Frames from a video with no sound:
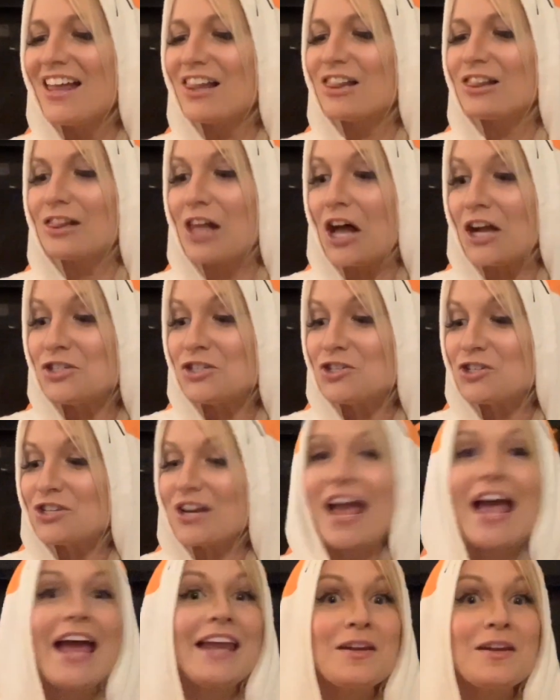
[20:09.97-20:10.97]
Lunch
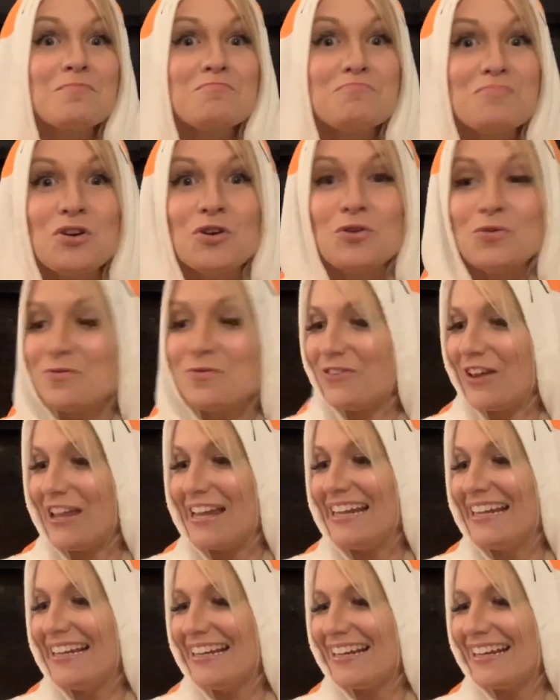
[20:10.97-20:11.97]
and a
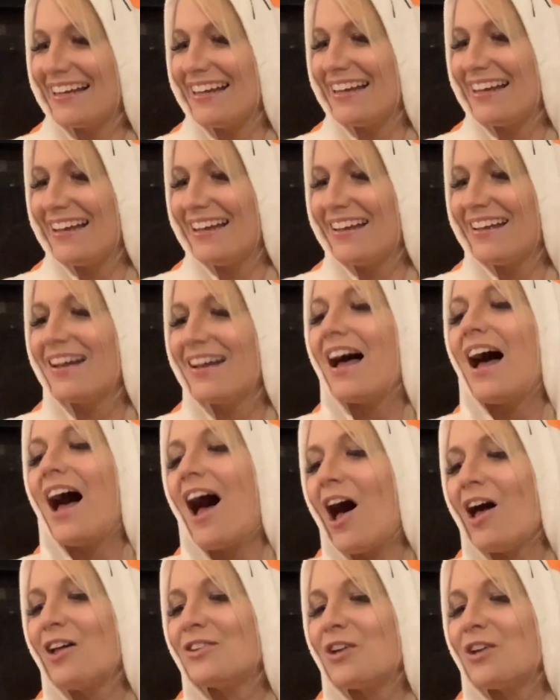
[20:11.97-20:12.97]
movie.
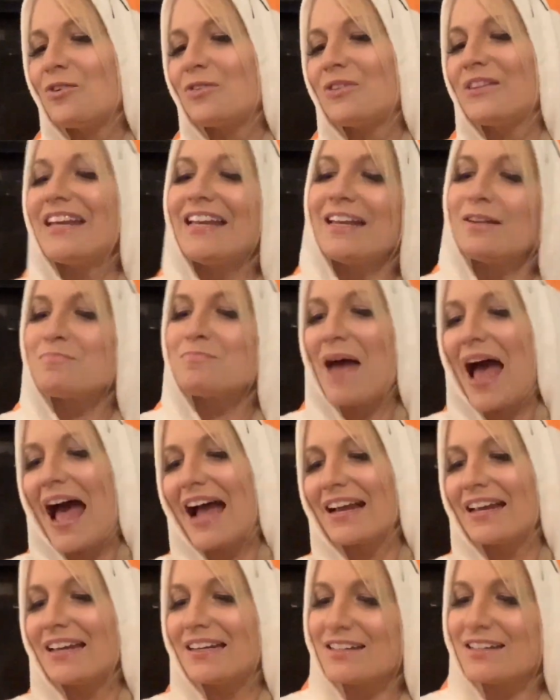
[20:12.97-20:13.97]
Aldo leaned
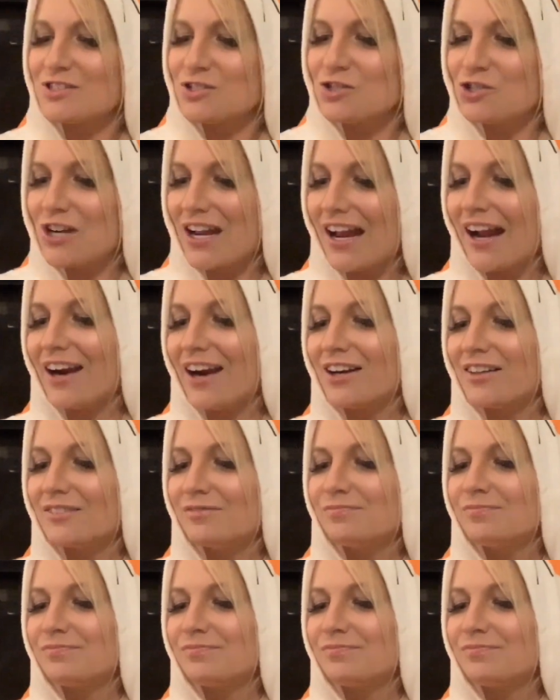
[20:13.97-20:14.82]
back in his chair.